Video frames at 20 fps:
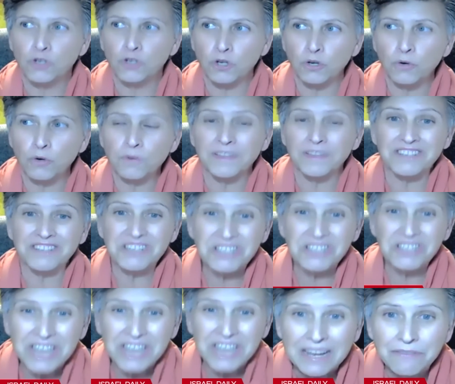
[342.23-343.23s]
to the
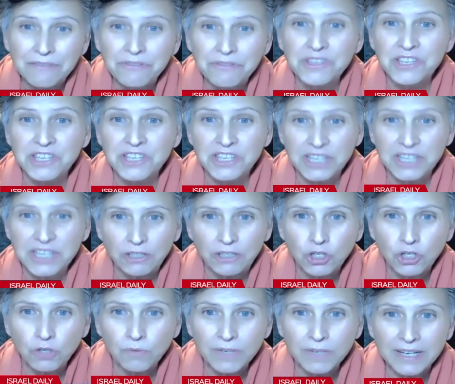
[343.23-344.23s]
10th
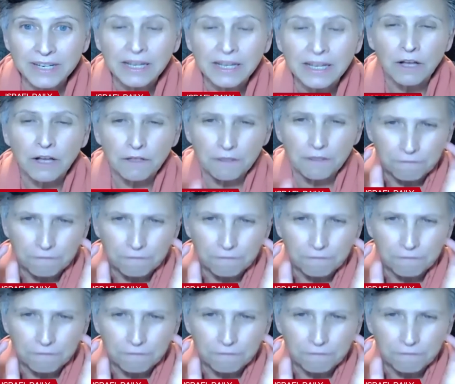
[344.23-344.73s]
century,